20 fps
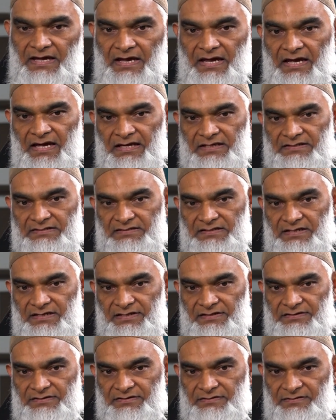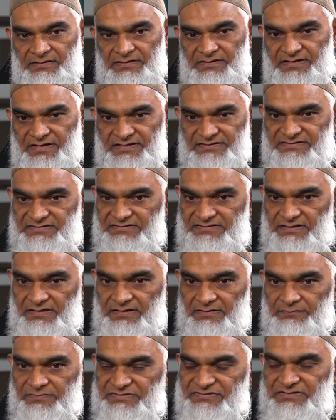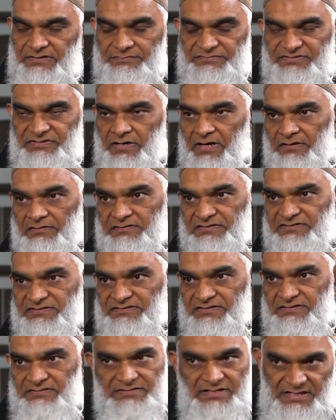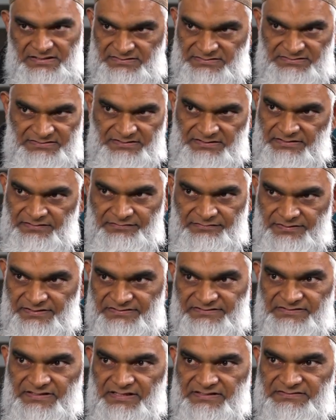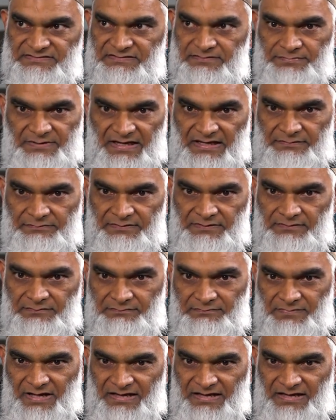And uh, the earliest uh, Muslim scholars did not uh, criticize the Bible,